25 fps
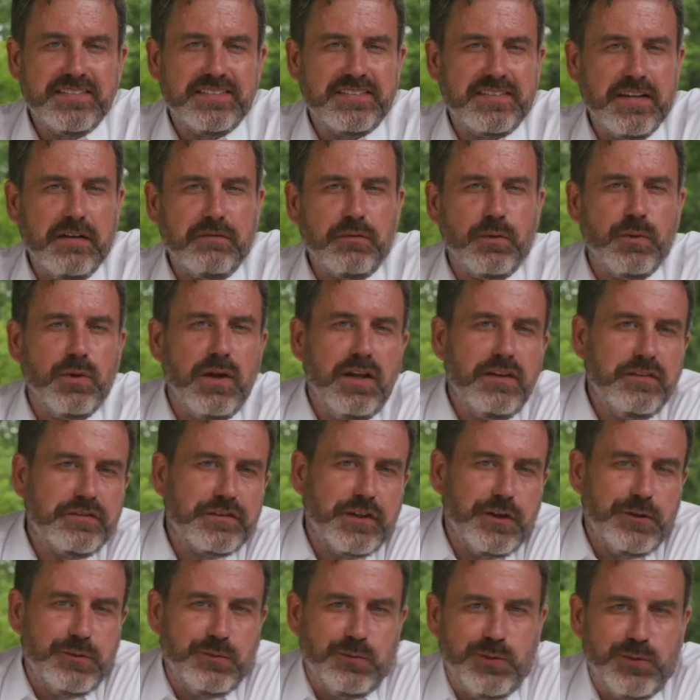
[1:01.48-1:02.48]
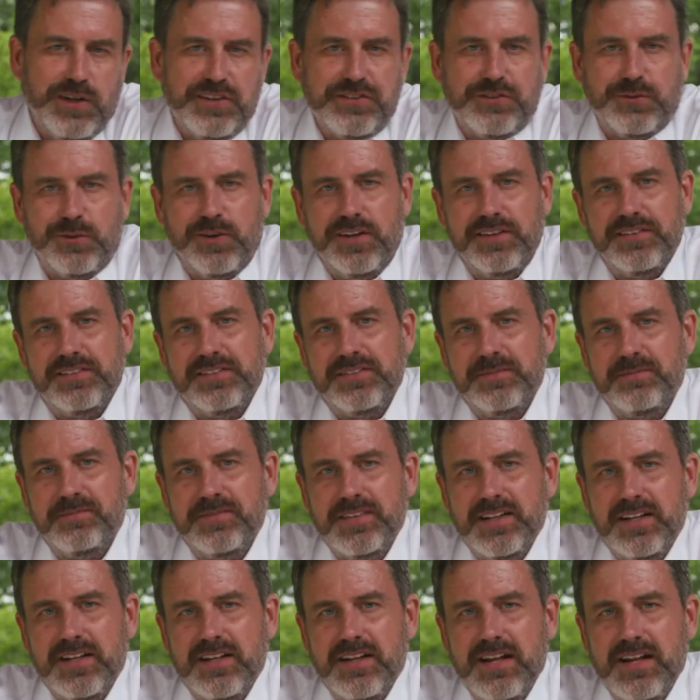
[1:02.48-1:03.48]
several Olive Garden restaurants,
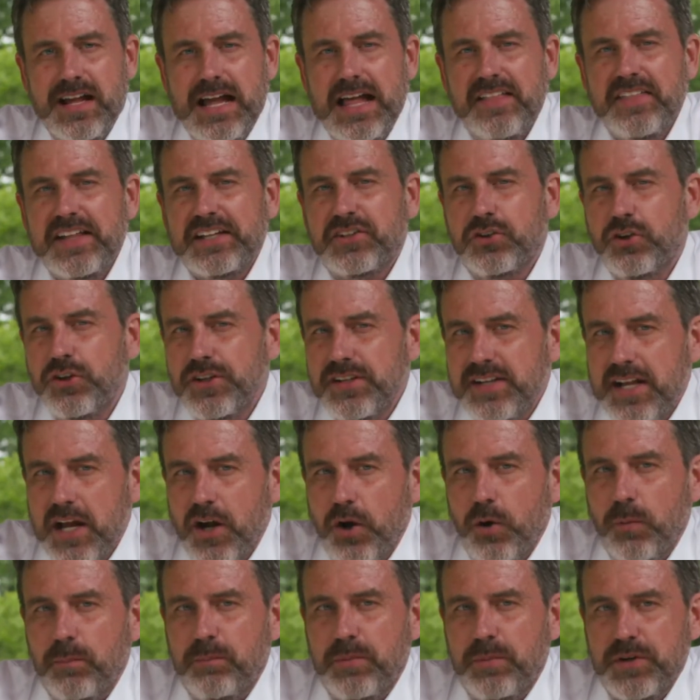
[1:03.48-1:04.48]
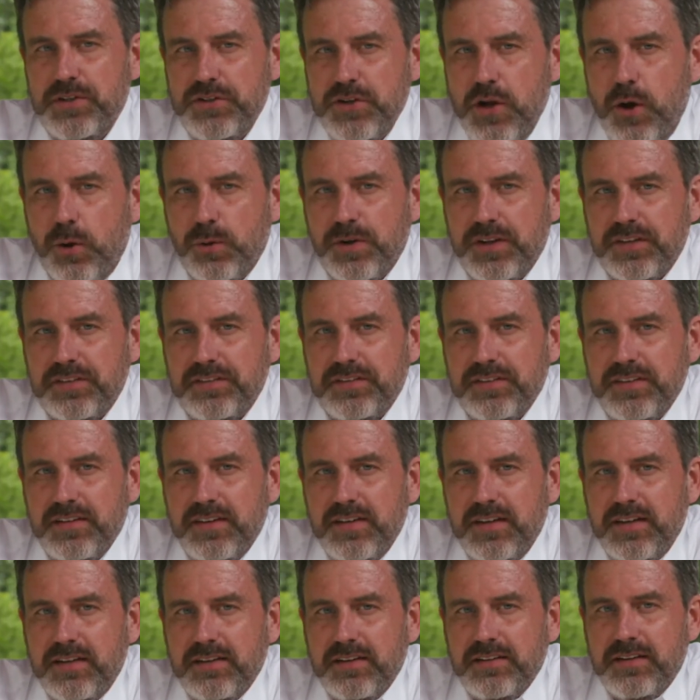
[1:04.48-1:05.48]
and they couldn't help but notice
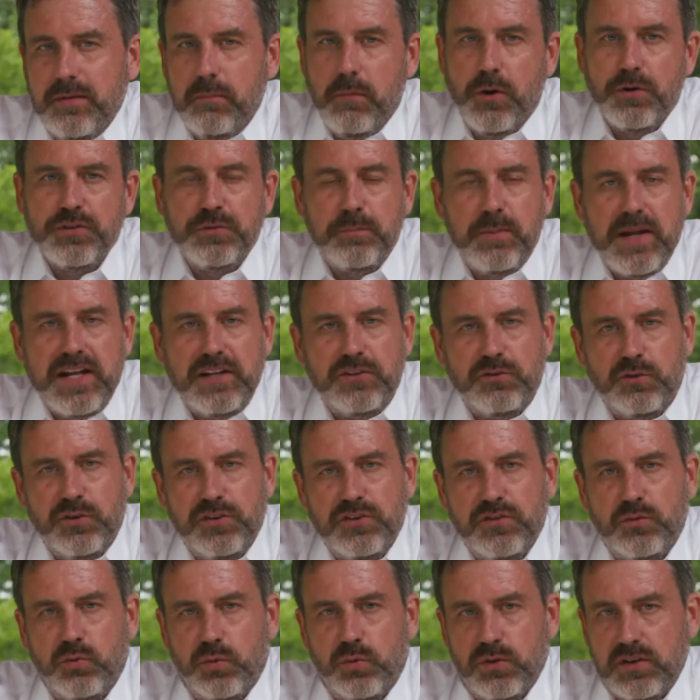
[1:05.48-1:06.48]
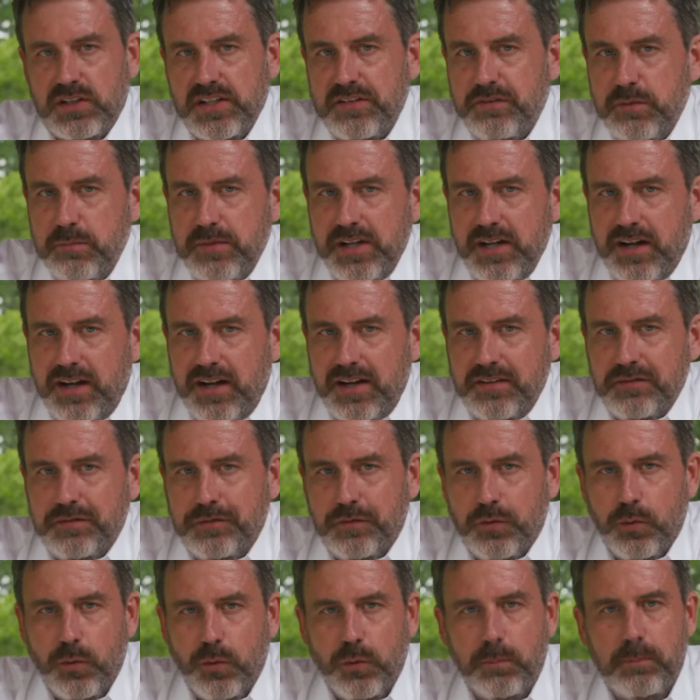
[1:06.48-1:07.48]
that most patrons were leaving behind
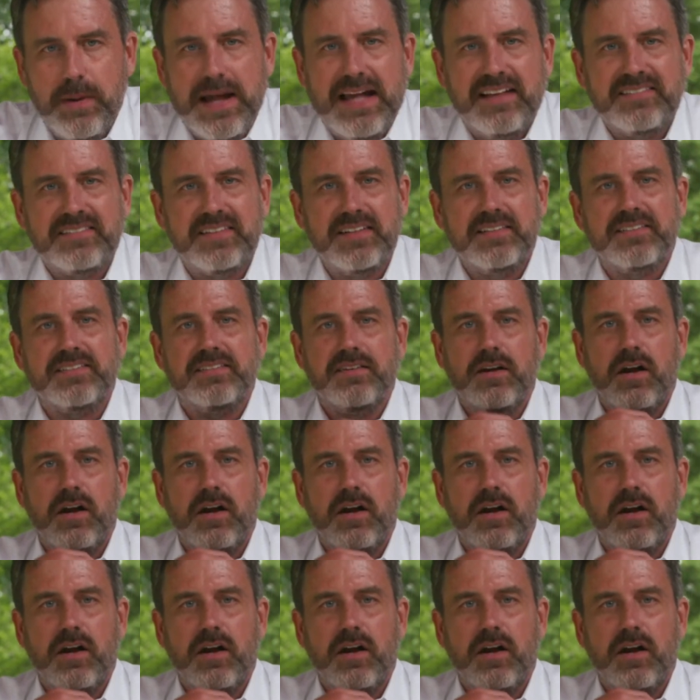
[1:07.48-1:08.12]
full baskets